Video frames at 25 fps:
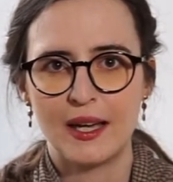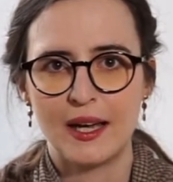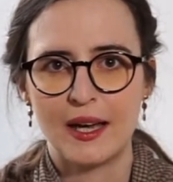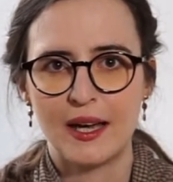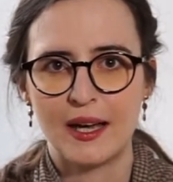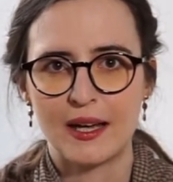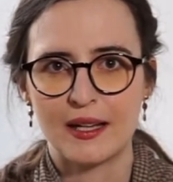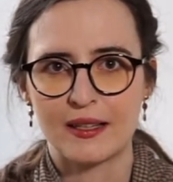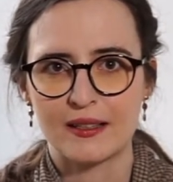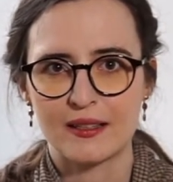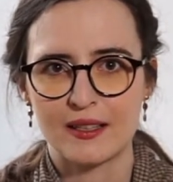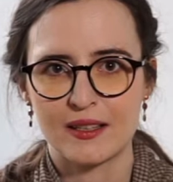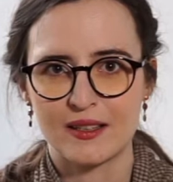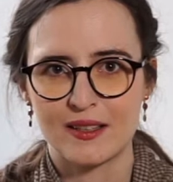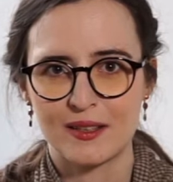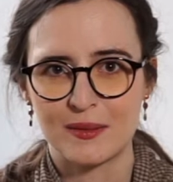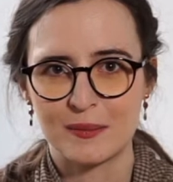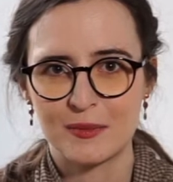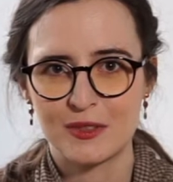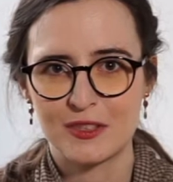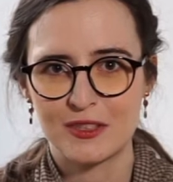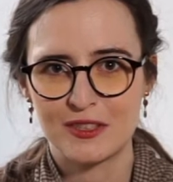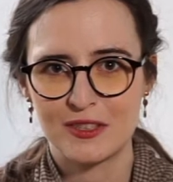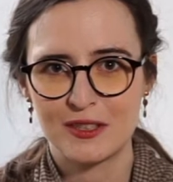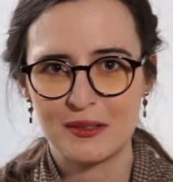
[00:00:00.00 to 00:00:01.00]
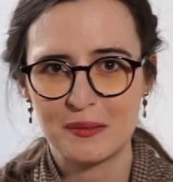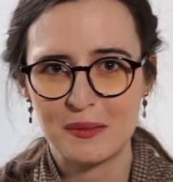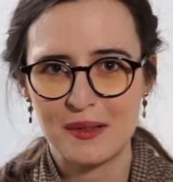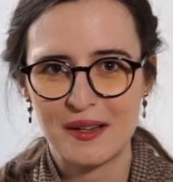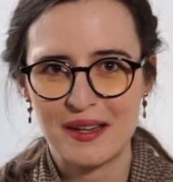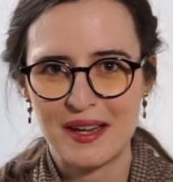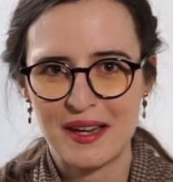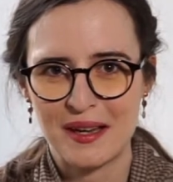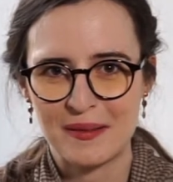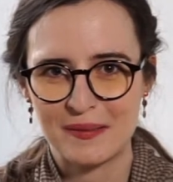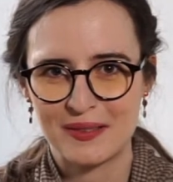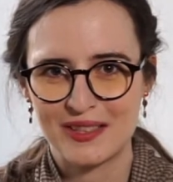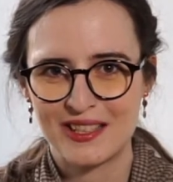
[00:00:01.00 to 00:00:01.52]
And I'm super
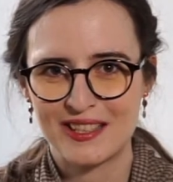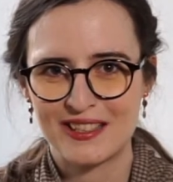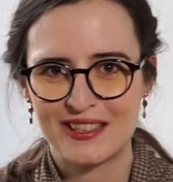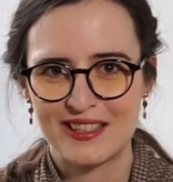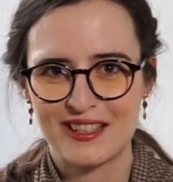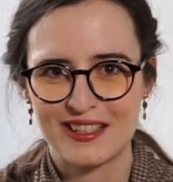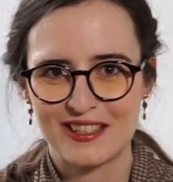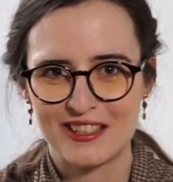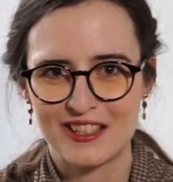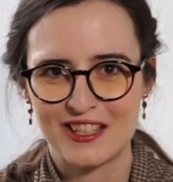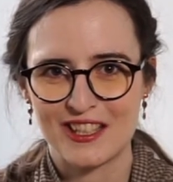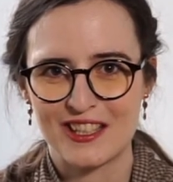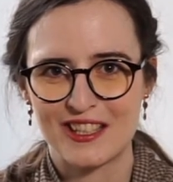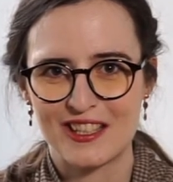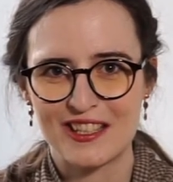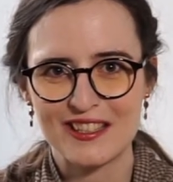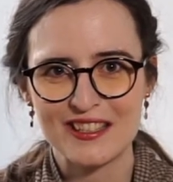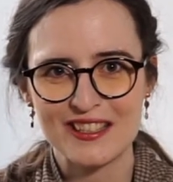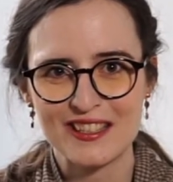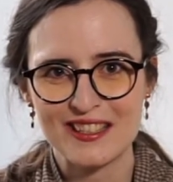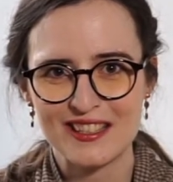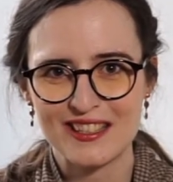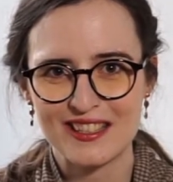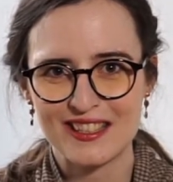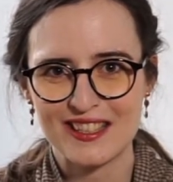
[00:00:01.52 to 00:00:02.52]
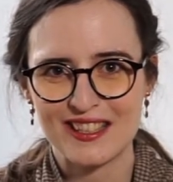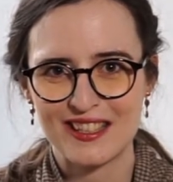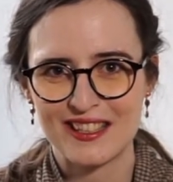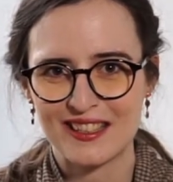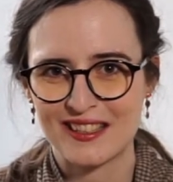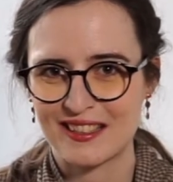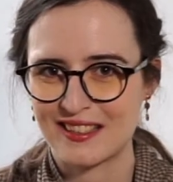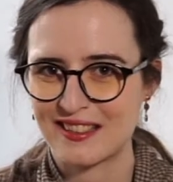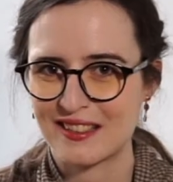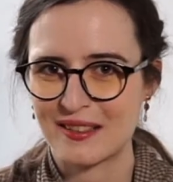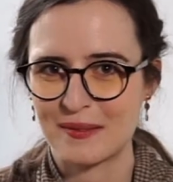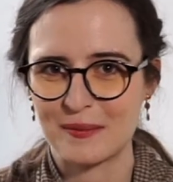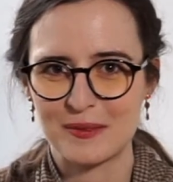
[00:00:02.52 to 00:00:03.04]
happy that she did,
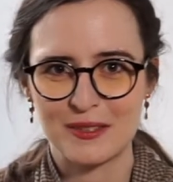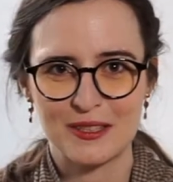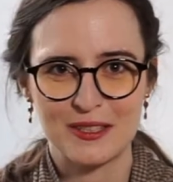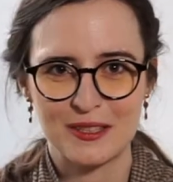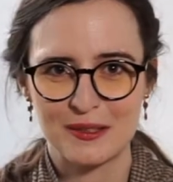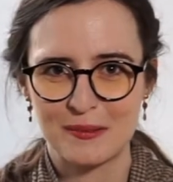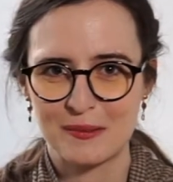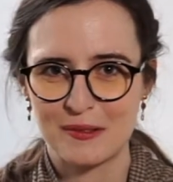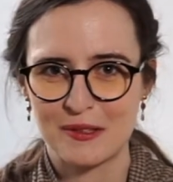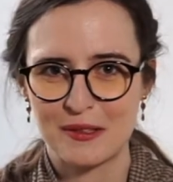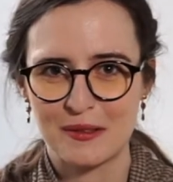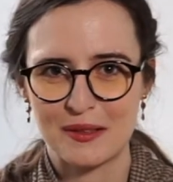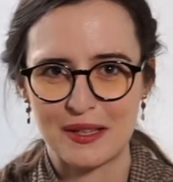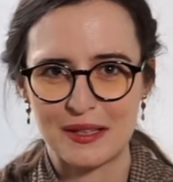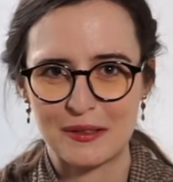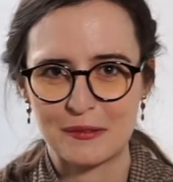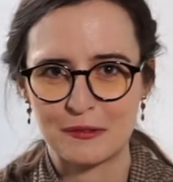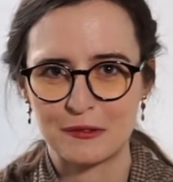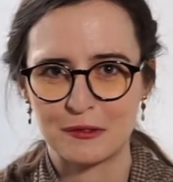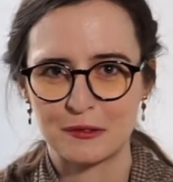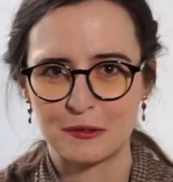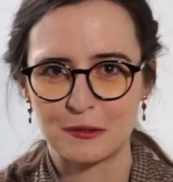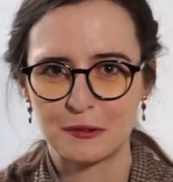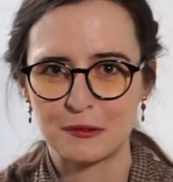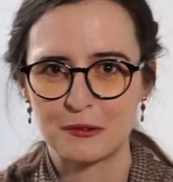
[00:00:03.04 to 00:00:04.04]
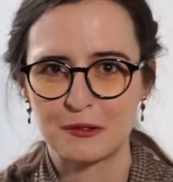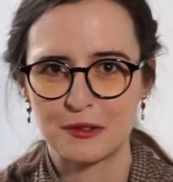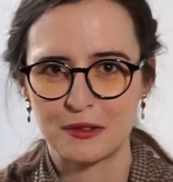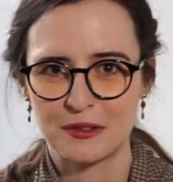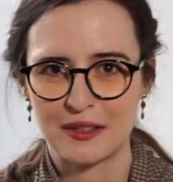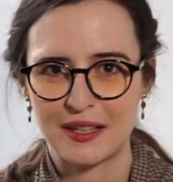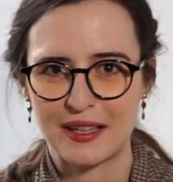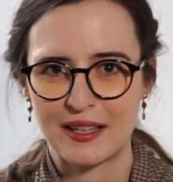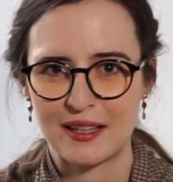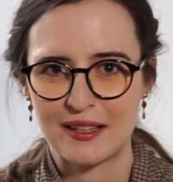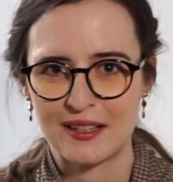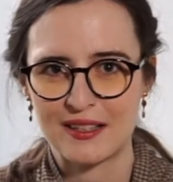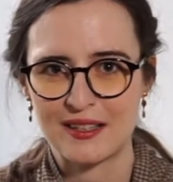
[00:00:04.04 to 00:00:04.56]
and I'm super grateful for
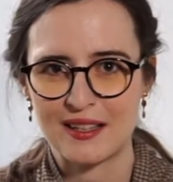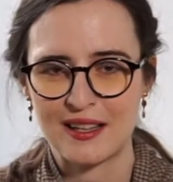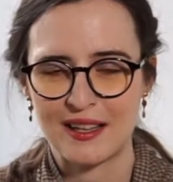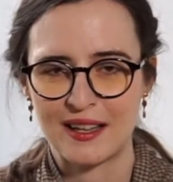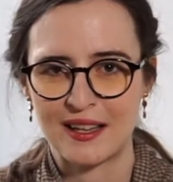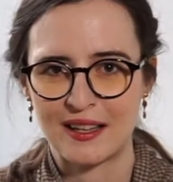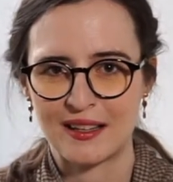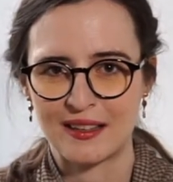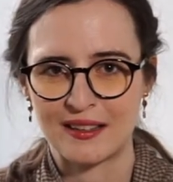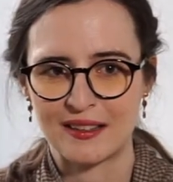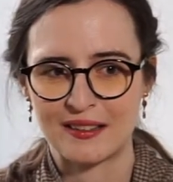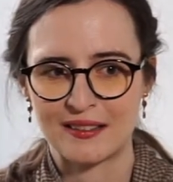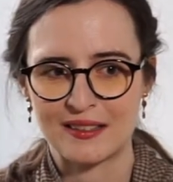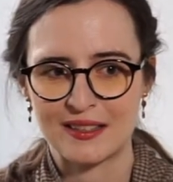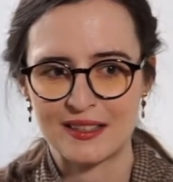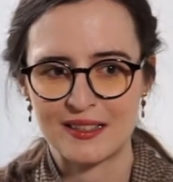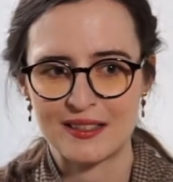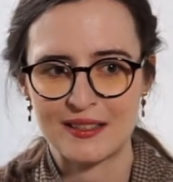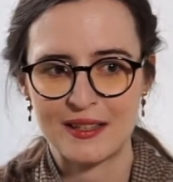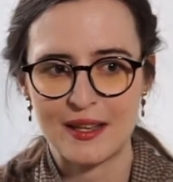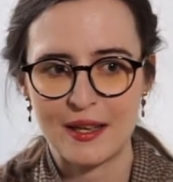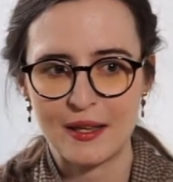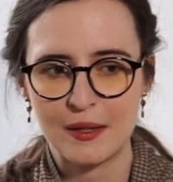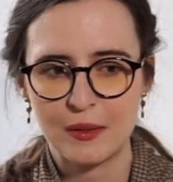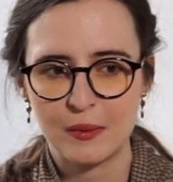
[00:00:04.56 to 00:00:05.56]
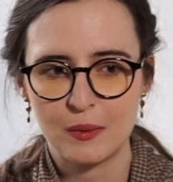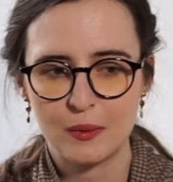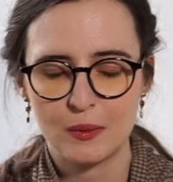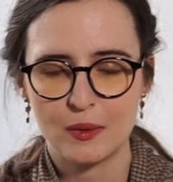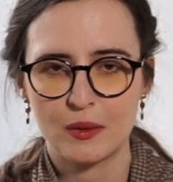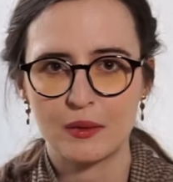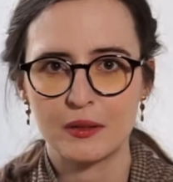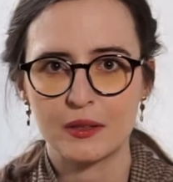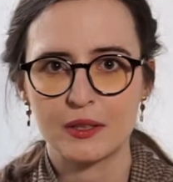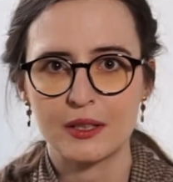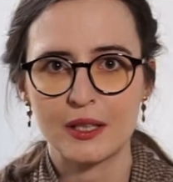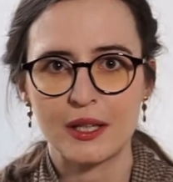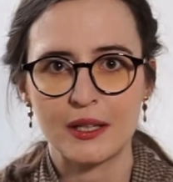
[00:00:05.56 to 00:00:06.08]
that. And now
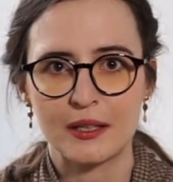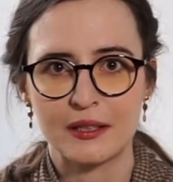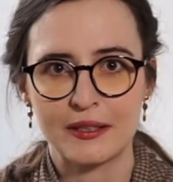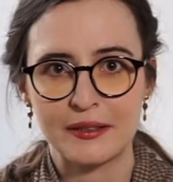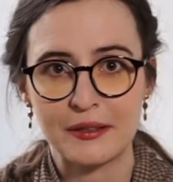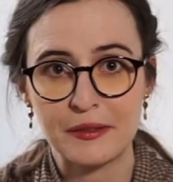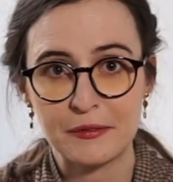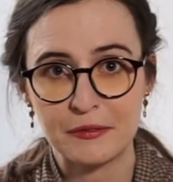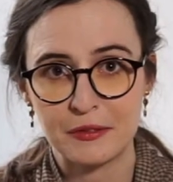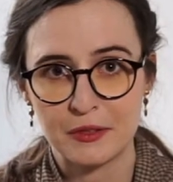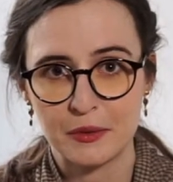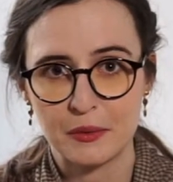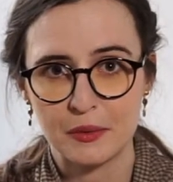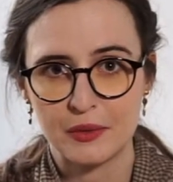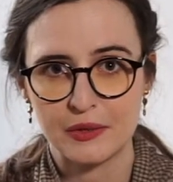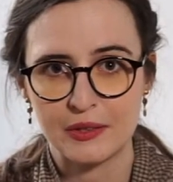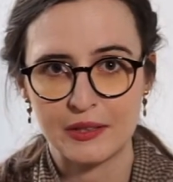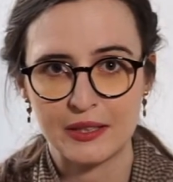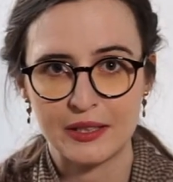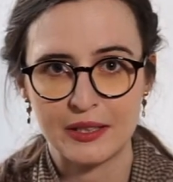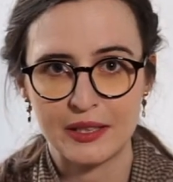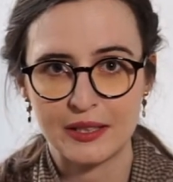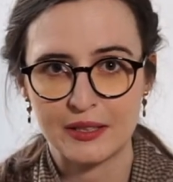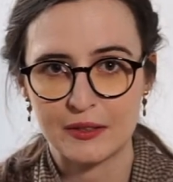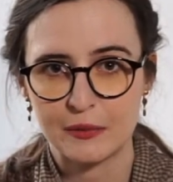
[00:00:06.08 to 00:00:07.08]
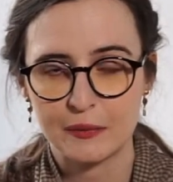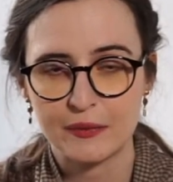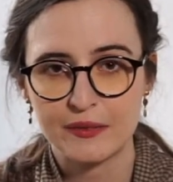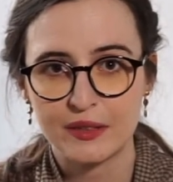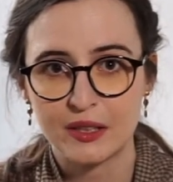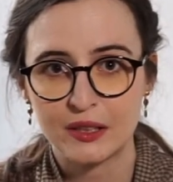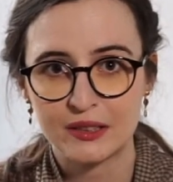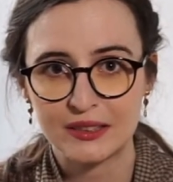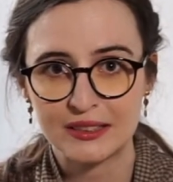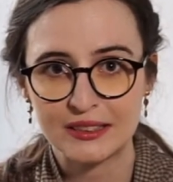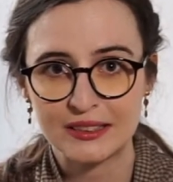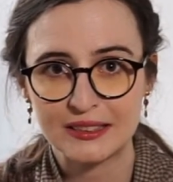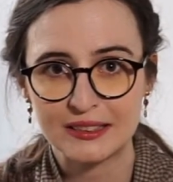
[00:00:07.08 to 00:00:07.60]
I can give you the
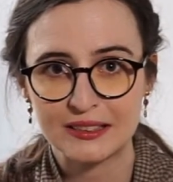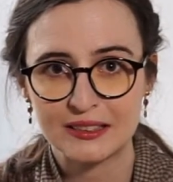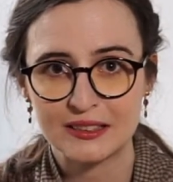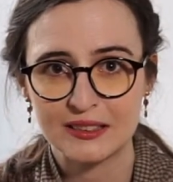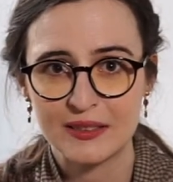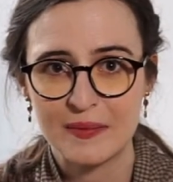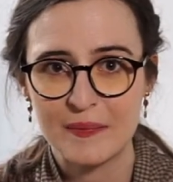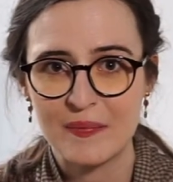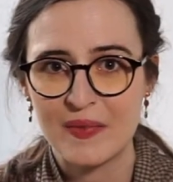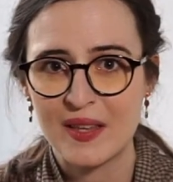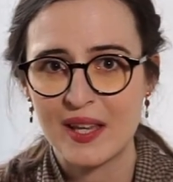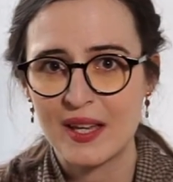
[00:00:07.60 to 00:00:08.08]
advice.